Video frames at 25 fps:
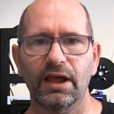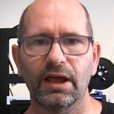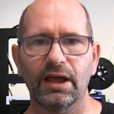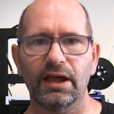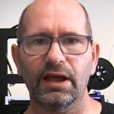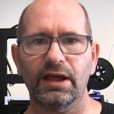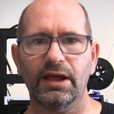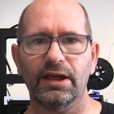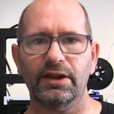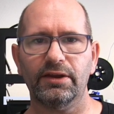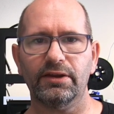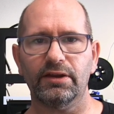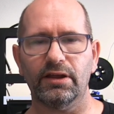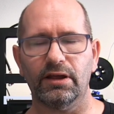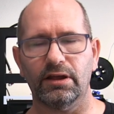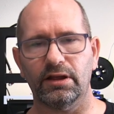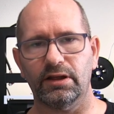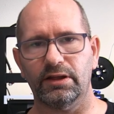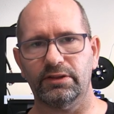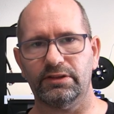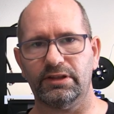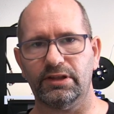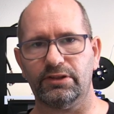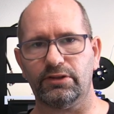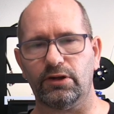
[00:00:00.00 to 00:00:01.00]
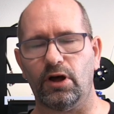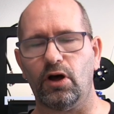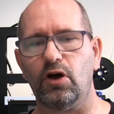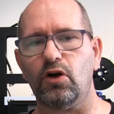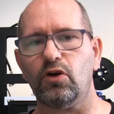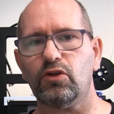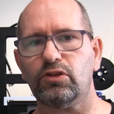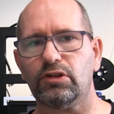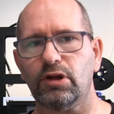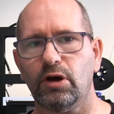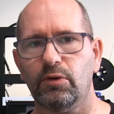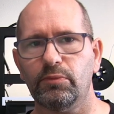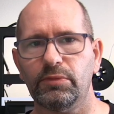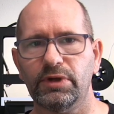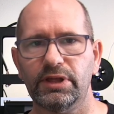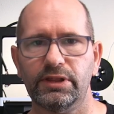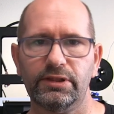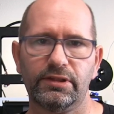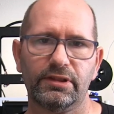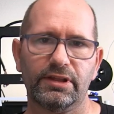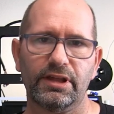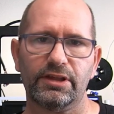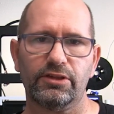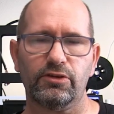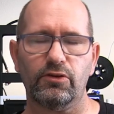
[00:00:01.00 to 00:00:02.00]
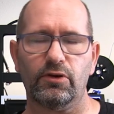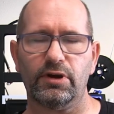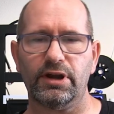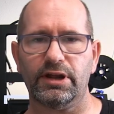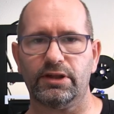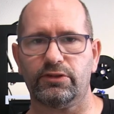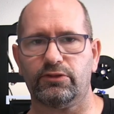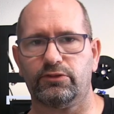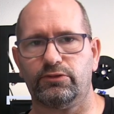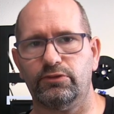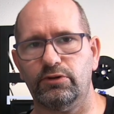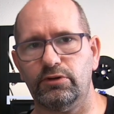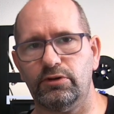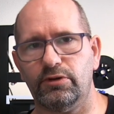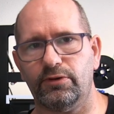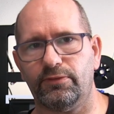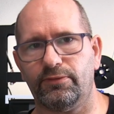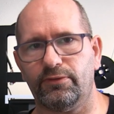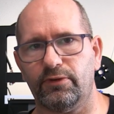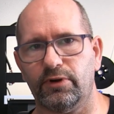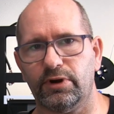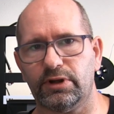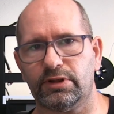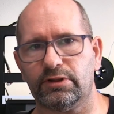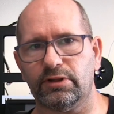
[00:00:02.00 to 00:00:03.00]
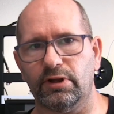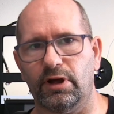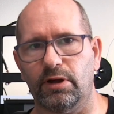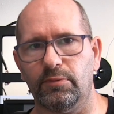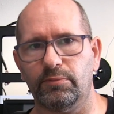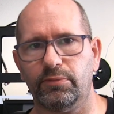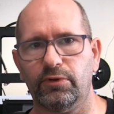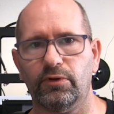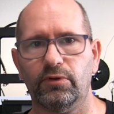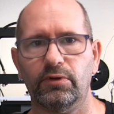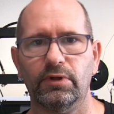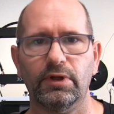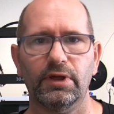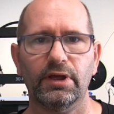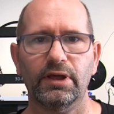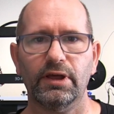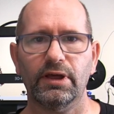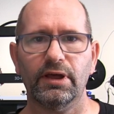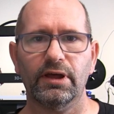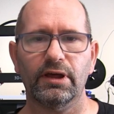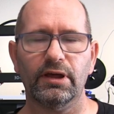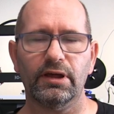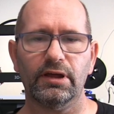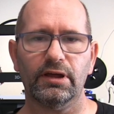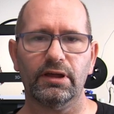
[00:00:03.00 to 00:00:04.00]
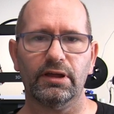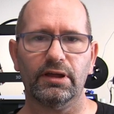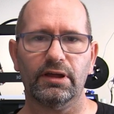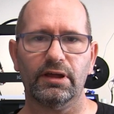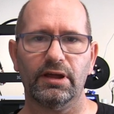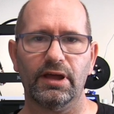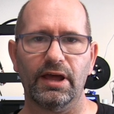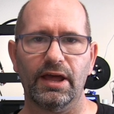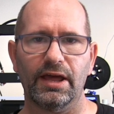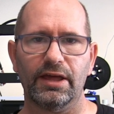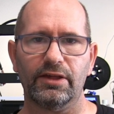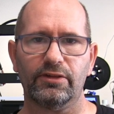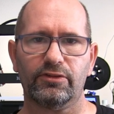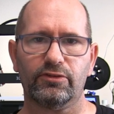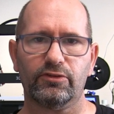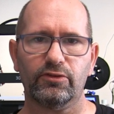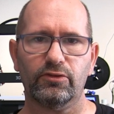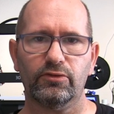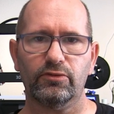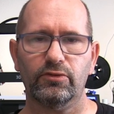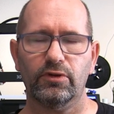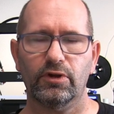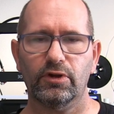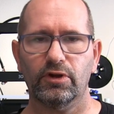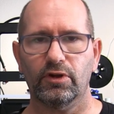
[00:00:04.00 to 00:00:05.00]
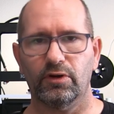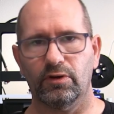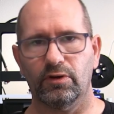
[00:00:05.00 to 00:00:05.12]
And uh, this also means that your extruder, for example, uh, has to,